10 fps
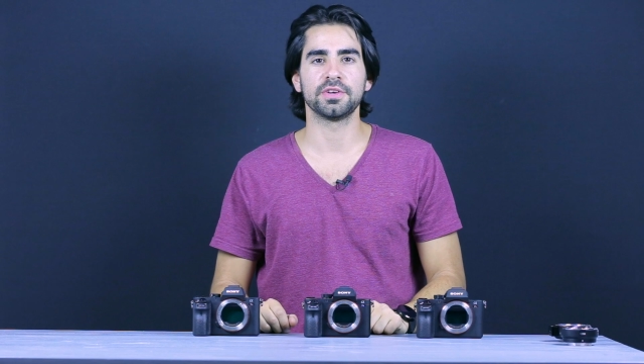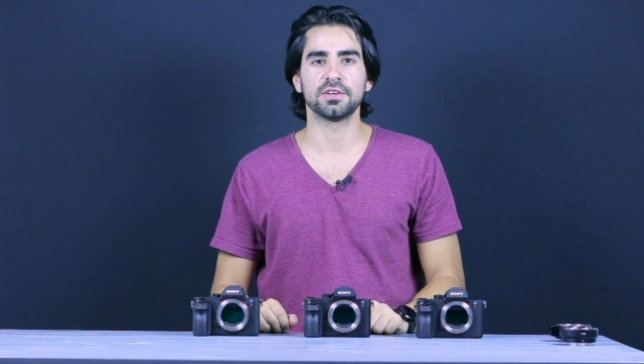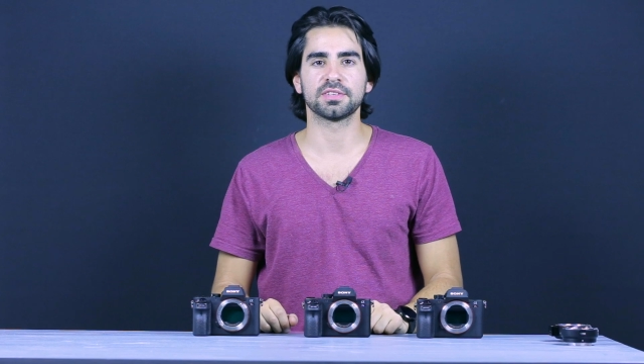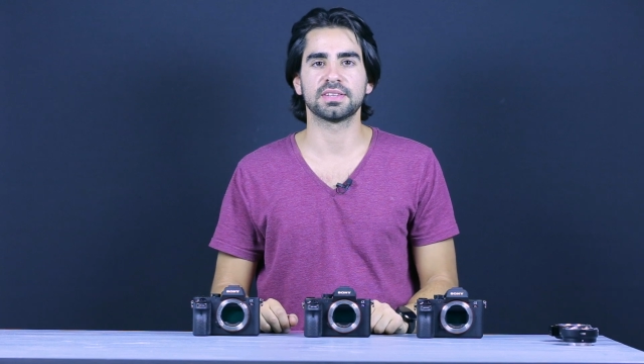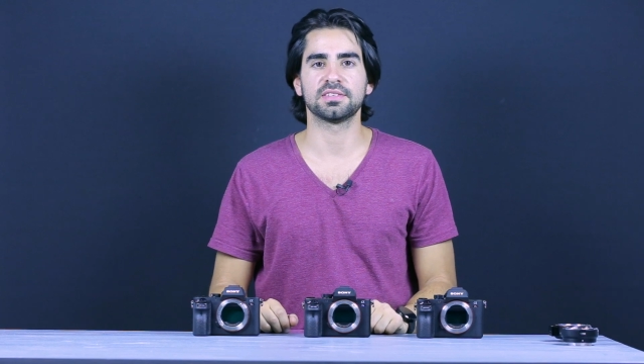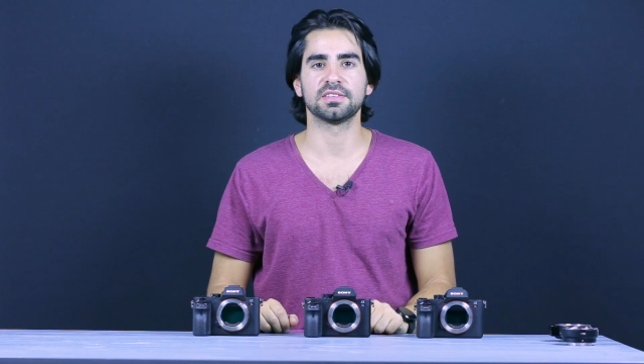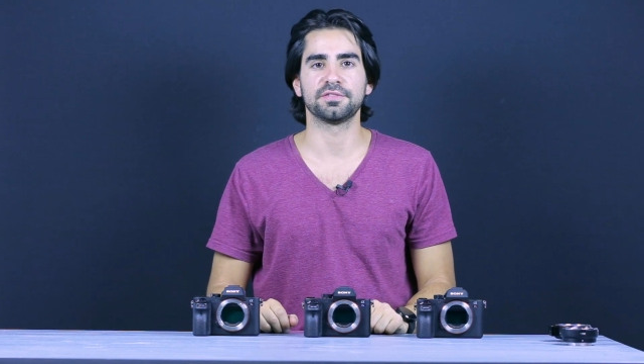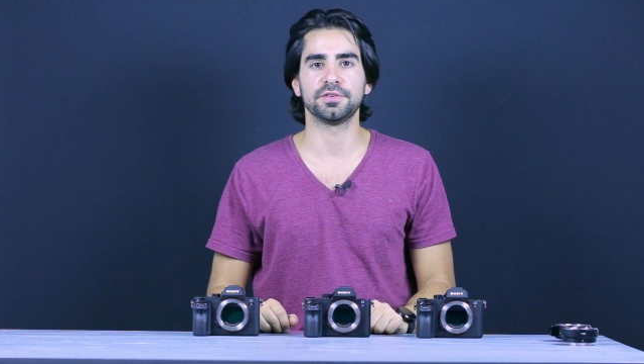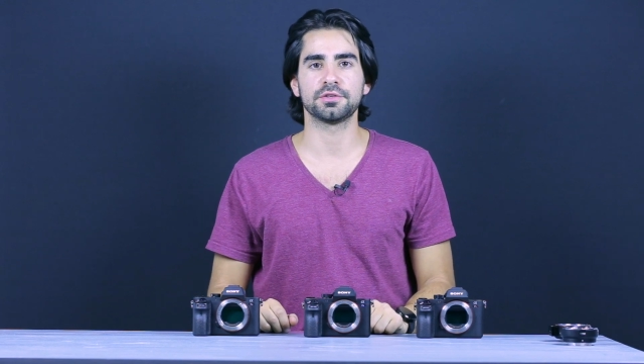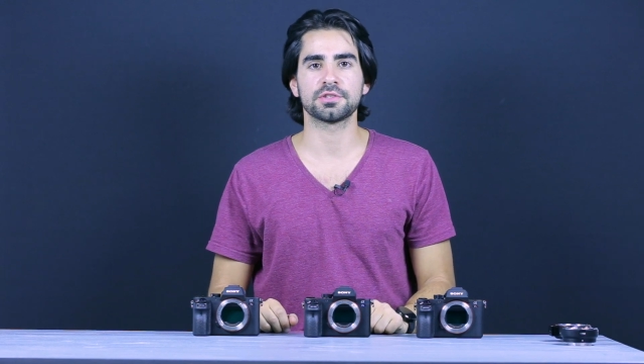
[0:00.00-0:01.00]
videos like this in the
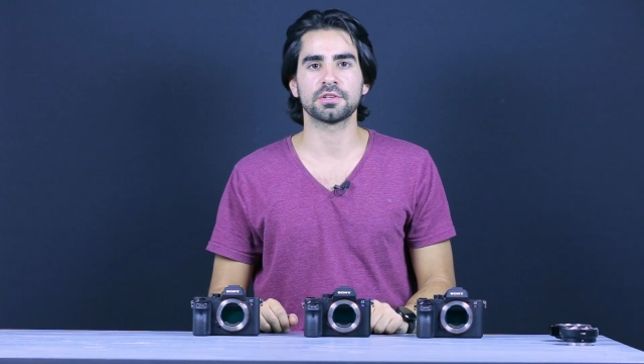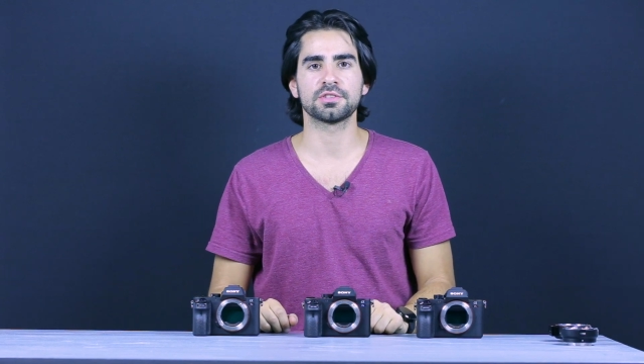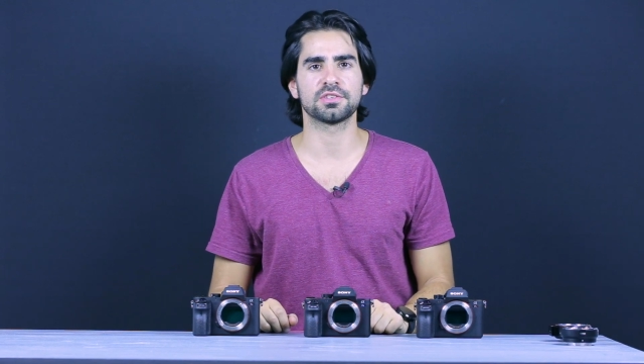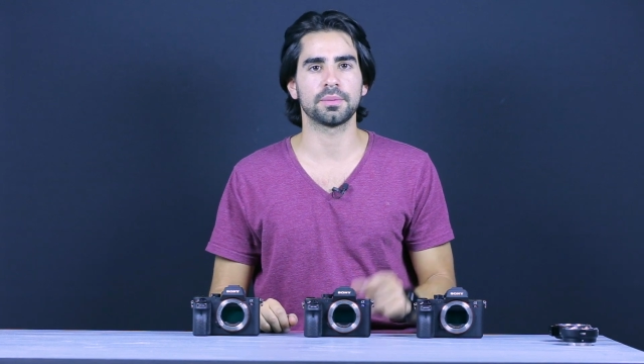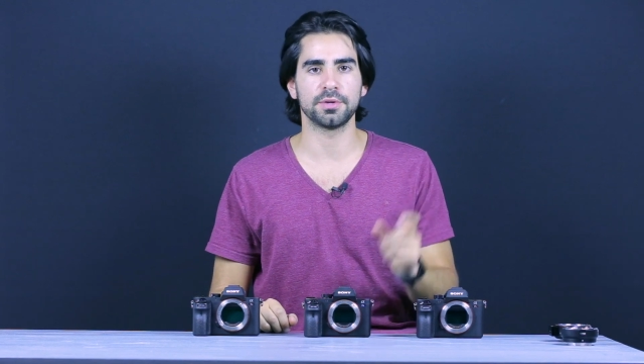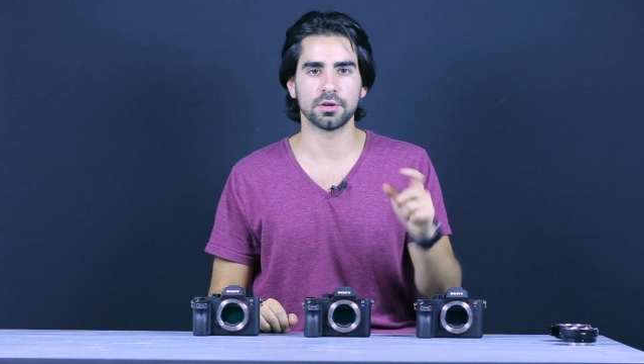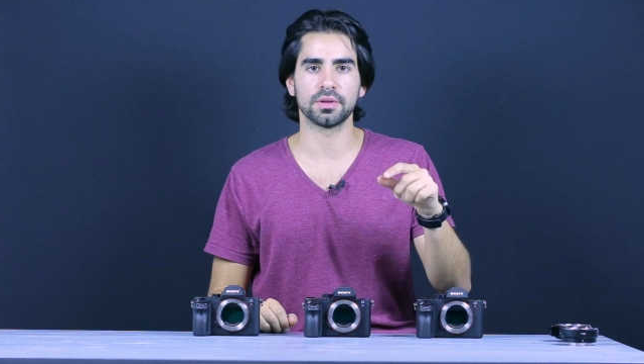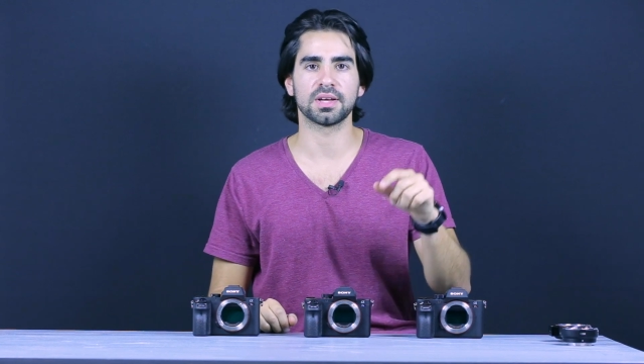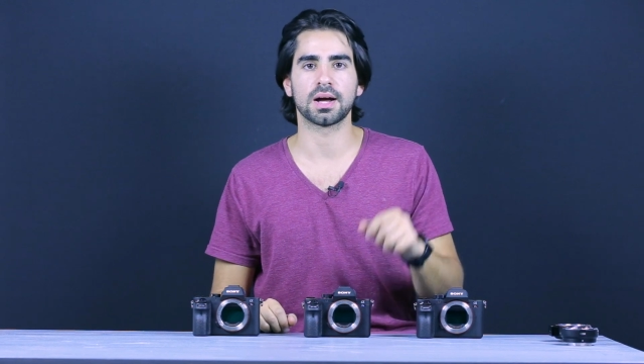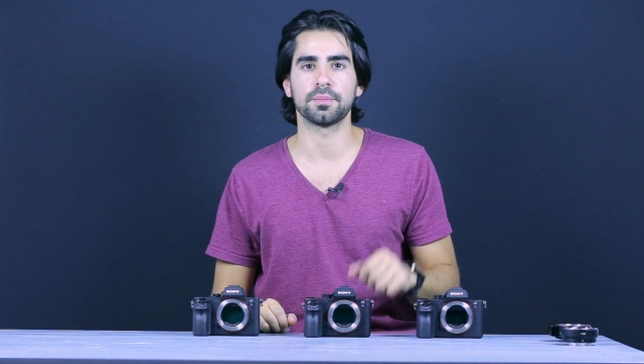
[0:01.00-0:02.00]
future, just let me know in
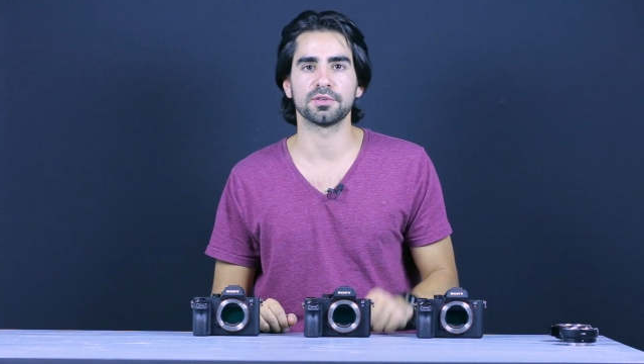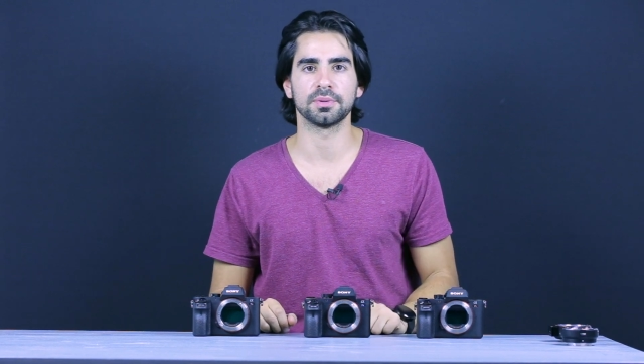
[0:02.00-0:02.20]
the comments